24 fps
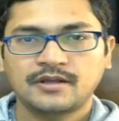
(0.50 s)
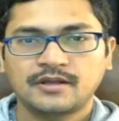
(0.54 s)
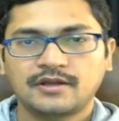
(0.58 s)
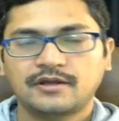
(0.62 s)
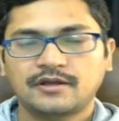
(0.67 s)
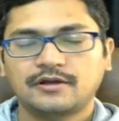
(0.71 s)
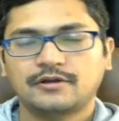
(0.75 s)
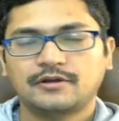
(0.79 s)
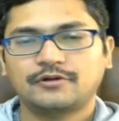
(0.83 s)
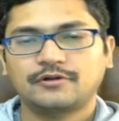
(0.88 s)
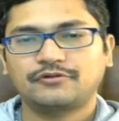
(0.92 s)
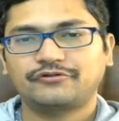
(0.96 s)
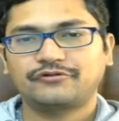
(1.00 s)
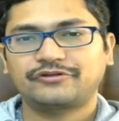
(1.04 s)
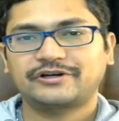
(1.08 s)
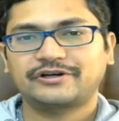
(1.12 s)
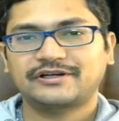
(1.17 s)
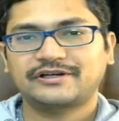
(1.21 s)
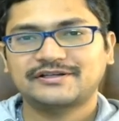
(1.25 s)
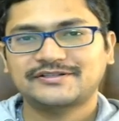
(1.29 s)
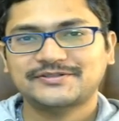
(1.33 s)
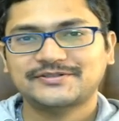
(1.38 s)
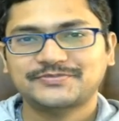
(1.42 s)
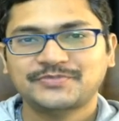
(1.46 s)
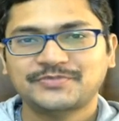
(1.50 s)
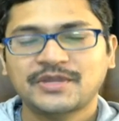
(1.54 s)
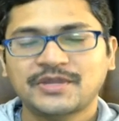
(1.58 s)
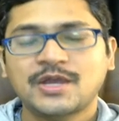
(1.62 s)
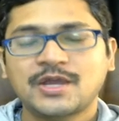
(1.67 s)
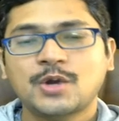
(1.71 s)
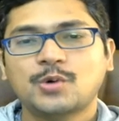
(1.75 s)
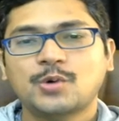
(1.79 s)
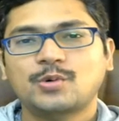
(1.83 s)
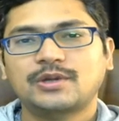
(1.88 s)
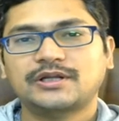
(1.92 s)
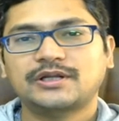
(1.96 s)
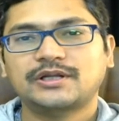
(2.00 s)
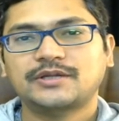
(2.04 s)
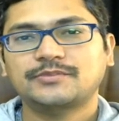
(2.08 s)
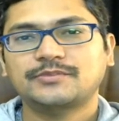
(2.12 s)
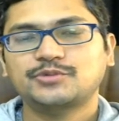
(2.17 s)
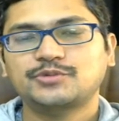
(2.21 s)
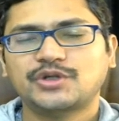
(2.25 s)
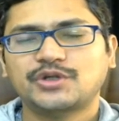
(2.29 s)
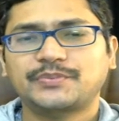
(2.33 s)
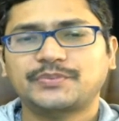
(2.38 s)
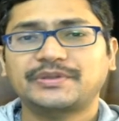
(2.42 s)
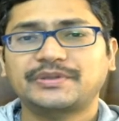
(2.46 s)
Hello friends,
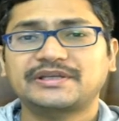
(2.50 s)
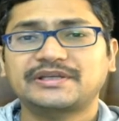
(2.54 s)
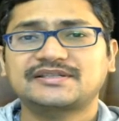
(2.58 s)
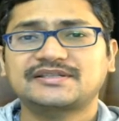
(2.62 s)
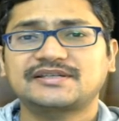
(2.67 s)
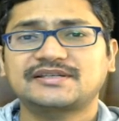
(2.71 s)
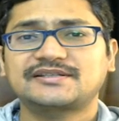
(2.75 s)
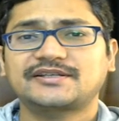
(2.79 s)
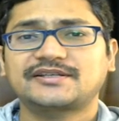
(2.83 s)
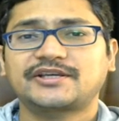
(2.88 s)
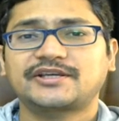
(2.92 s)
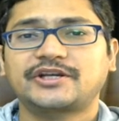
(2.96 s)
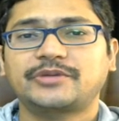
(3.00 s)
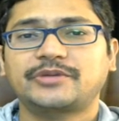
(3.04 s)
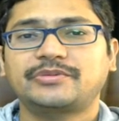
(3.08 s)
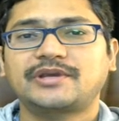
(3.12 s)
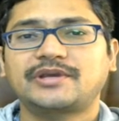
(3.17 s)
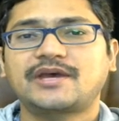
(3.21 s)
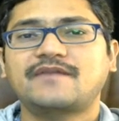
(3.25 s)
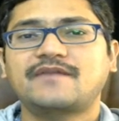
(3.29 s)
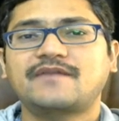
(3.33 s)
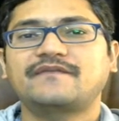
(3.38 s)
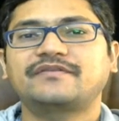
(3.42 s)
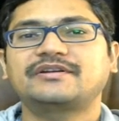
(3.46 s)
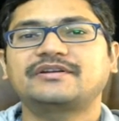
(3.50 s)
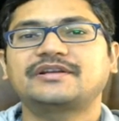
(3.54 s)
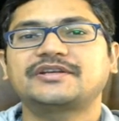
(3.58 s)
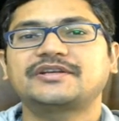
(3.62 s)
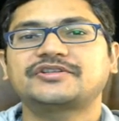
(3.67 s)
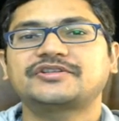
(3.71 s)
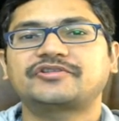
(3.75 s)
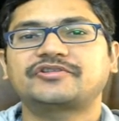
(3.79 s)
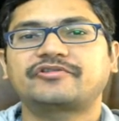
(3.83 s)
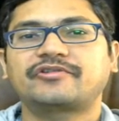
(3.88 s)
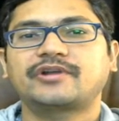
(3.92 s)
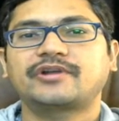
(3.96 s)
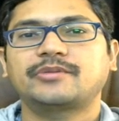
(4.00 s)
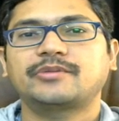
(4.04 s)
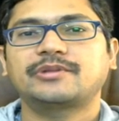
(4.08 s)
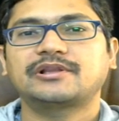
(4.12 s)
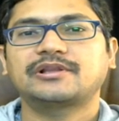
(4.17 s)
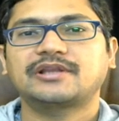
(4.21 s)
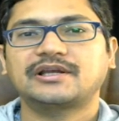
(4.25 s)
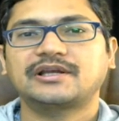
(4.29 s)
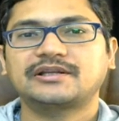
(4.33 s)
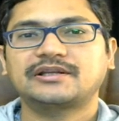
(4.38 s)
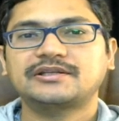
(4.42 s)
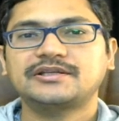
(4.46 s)
welcome to Apex Chess Academy. I am feeding instructor
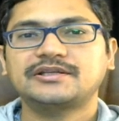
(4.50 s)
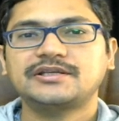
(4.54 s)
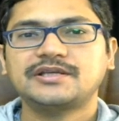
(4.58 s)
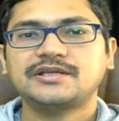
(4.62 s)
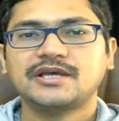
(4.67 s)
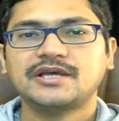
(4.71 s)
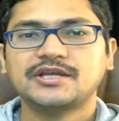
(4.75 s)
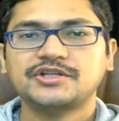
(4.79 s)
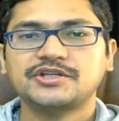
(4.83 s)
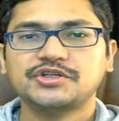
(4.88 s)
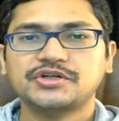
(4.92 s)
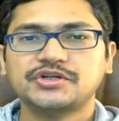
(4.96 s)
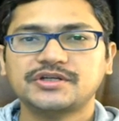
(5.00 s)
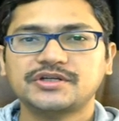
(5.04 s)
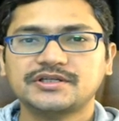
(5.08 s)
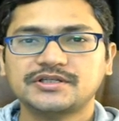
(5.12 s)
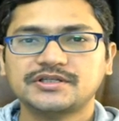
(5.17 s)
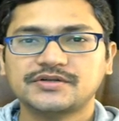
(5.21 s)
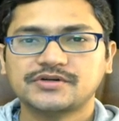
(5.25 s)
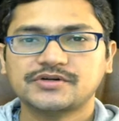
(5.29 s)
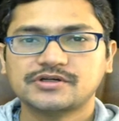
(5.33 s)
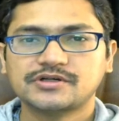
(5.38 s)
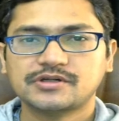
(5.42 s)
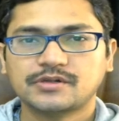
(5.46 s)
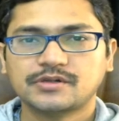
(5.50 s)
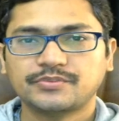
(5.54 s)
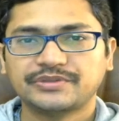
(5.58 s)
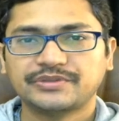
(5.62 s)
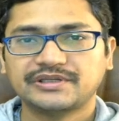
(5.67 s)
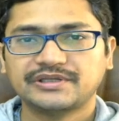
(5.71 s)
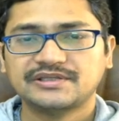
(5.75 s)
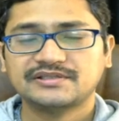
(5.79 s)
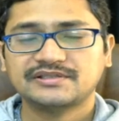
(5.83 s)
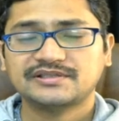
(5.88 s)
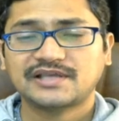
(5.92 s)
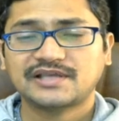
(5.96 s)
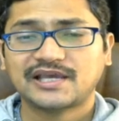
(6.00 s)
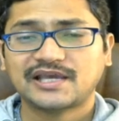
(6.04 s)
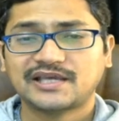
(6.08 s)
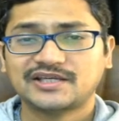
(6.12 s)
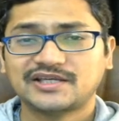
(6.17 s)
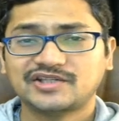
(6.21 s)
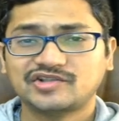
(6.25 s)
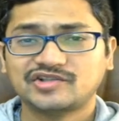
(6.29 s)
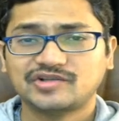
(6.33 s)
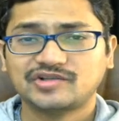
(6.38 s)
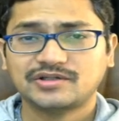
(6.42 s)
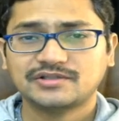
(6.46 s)
Hemal Thanki, and today's our topic is
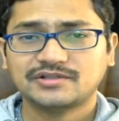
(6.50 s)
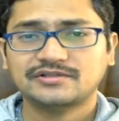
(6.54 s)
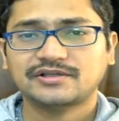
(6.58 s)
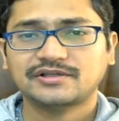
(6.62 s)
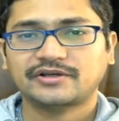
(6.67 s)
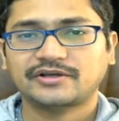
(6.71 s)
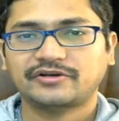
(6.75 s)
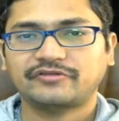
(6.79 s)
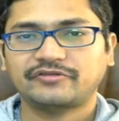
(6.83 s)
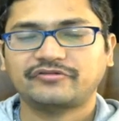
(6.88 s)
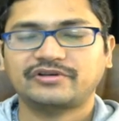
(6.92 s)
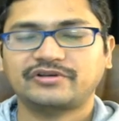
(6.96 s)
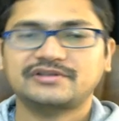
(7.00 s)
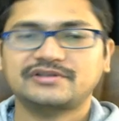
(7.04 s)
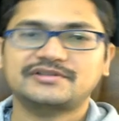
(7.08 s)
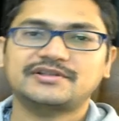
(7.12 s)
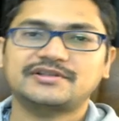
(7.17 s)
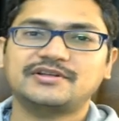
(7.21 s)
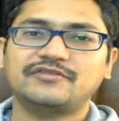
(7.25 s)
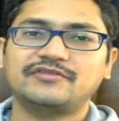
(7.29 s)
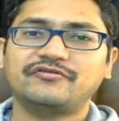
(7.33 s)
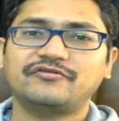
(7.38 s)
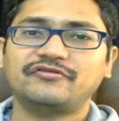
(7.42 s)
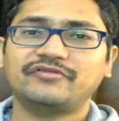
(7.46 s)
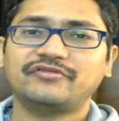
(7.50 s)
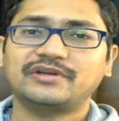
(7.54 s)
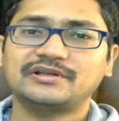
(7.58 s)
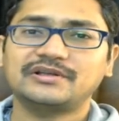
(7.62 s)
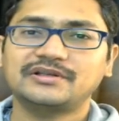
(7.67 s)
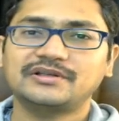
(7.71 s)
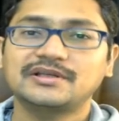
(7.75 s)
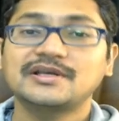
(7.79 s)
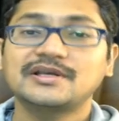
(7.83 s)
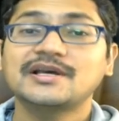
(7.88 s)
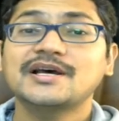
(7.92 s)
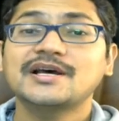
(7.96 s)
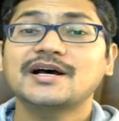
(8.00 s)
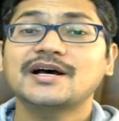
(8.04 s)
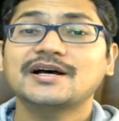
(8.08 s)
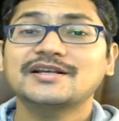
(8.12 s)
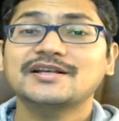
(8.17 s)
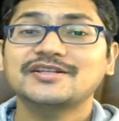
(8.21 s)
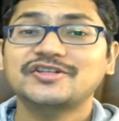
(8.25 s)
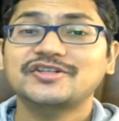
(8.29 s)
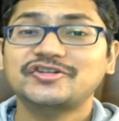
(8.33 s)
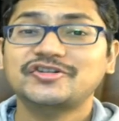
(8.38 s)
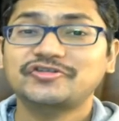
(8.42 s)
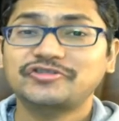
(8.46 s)
exchange sacrifice. In fact,
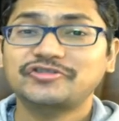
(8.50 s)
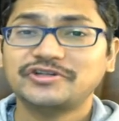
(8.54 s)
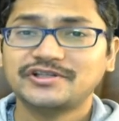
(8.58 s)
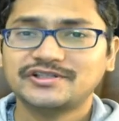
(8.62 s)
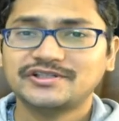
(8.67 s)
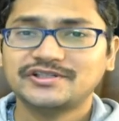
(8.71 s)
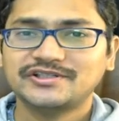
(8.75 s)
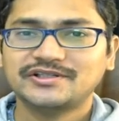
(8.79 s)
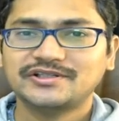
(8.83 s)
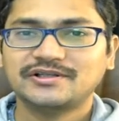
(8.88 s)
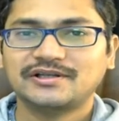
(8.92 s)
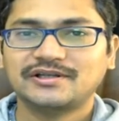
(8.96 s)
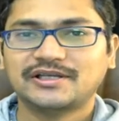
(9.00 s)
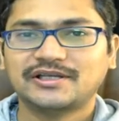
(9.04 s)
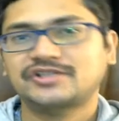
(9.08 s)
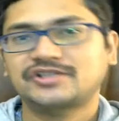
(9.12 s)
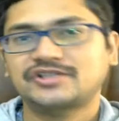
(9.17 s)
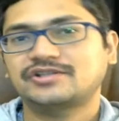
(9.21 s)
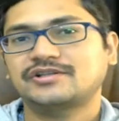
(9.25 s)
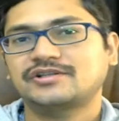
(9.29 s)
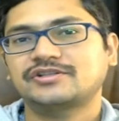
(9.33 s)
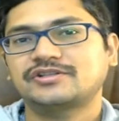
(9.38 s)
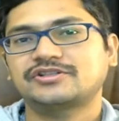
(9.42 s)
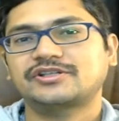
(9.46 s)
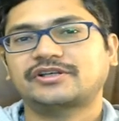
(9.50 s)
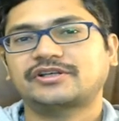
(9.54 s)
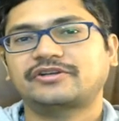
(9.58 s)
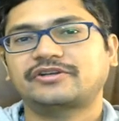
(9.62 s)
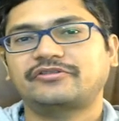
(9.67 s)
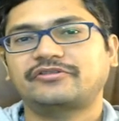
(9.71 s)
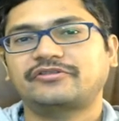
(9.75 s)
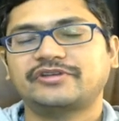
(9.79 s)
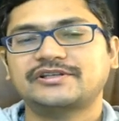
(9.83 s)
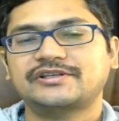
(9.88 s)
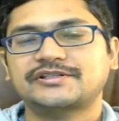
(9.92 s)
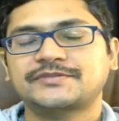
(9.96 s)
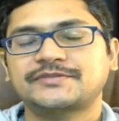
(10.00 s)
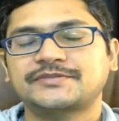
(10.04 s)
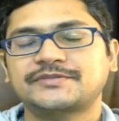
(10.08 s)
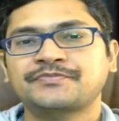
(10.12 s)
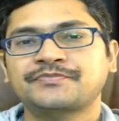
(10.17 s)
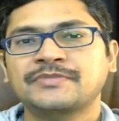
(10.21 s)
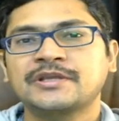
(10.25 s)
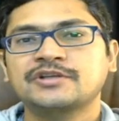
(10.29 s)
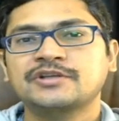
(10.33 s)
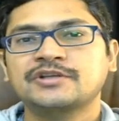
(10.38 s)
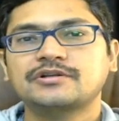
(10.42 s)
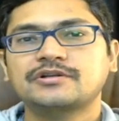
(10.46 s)
a strategical exchange sacrifice.
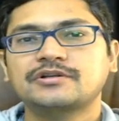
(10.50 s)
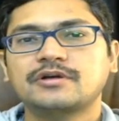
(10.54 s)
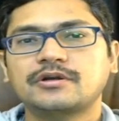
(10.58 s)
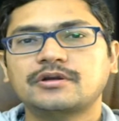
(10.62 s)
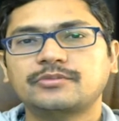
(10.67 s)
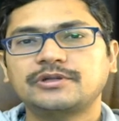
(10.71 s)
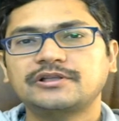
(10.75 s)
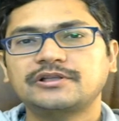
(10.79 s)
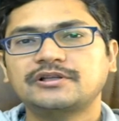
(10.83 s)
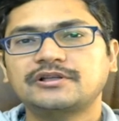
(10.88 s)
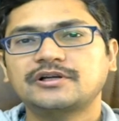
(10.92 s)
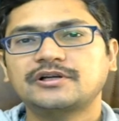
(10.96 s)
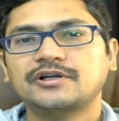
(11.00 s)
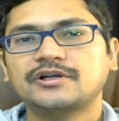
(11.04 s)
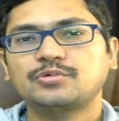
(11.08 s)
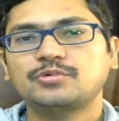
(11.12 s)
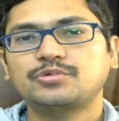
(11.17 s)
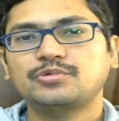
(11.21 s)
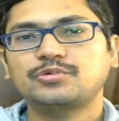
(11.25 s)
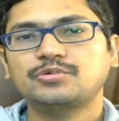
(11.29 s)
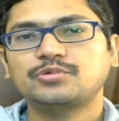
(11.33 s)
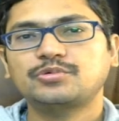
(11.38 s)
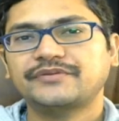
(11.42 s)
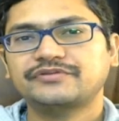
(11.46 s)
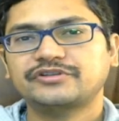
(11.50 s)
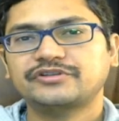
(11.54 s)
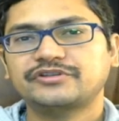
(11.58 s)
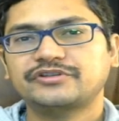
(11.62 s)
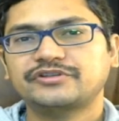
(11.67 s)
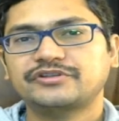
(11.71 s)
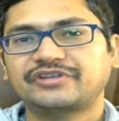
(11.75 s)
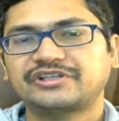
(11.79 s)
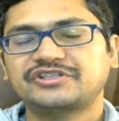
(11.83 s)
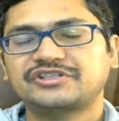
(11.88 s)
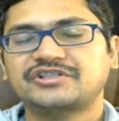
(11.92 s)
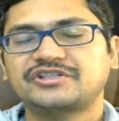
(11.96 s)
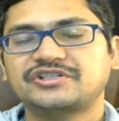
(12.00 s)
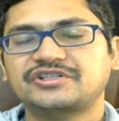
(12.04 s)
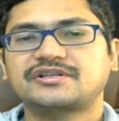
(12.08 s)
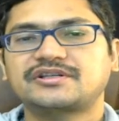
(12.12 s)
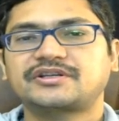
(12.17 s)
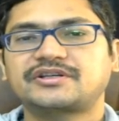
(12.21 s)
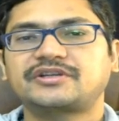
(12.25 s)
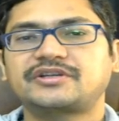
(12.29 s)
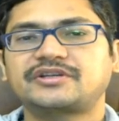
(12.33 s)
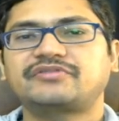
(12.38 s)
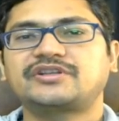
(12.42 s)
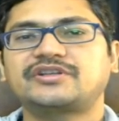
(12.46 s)
So normally there are two types of exchange
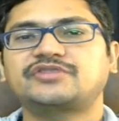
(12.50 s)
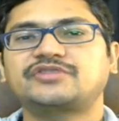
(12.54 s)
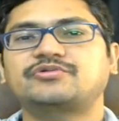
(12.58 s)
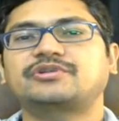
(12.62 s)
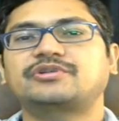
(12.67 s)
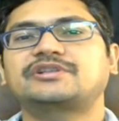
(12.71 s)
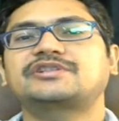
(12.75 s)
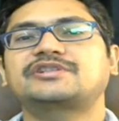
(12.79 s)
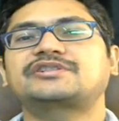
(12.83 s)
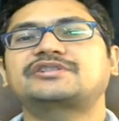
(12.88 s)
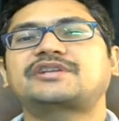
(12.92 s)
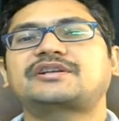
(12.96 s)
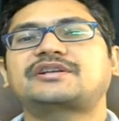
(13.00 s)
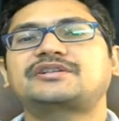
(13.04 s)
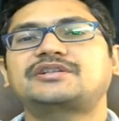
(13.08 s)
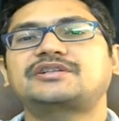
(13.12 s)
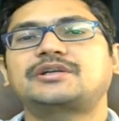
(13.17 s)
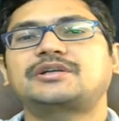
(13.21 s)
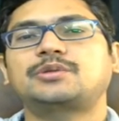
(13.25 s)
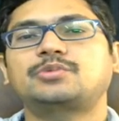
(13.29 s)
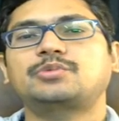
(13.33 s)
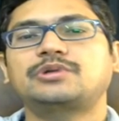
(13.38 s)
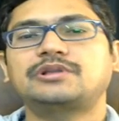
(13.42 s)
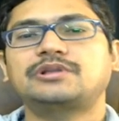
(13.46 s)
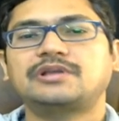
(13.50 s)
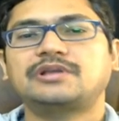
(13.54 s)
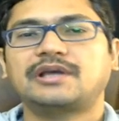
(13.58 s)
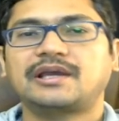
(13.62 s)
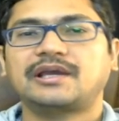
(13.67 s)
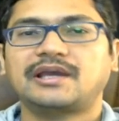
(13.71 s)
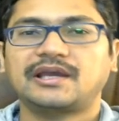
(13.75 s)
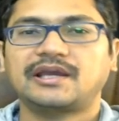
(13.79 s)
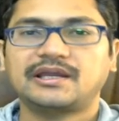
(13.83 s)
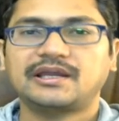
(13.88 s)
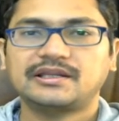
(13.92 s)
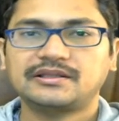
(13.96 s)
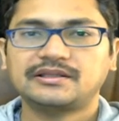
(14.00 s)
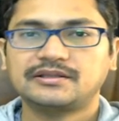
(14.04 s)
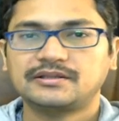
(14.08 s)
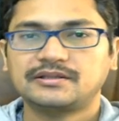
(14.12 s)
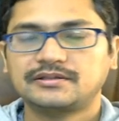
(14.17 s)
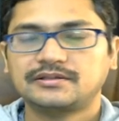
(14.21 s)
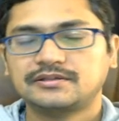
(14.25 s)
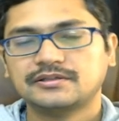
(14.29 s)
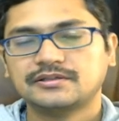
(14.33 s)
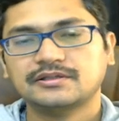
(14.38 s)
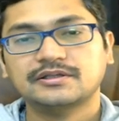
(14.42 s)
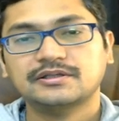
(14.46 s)
sacrifice. One is tactical one and
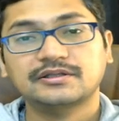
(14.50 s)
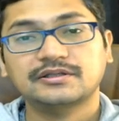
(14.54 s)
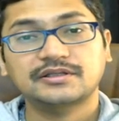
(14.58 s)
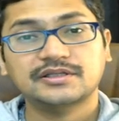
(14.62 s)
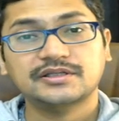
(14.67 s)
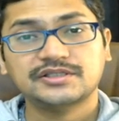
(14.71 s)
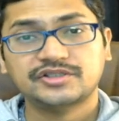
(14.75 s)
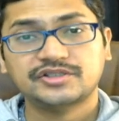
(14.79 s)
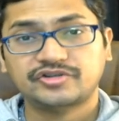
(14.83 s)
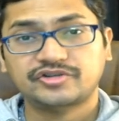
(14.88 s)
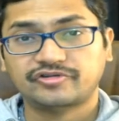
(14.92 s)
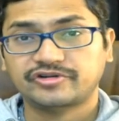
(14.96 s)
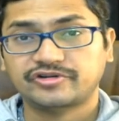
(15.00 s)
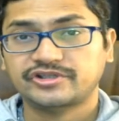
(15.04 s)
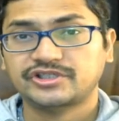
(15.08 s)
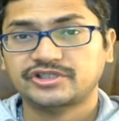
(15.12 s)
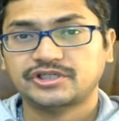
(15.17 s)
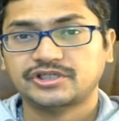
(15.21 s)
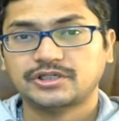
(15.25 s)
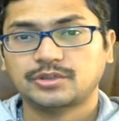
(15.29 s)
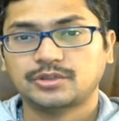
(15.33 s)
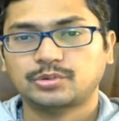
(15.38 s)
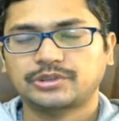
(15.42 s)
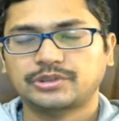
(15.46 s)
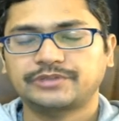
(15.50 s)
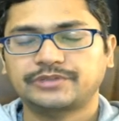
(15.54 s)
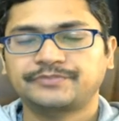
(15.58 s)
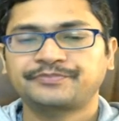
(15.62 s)
the strategical one.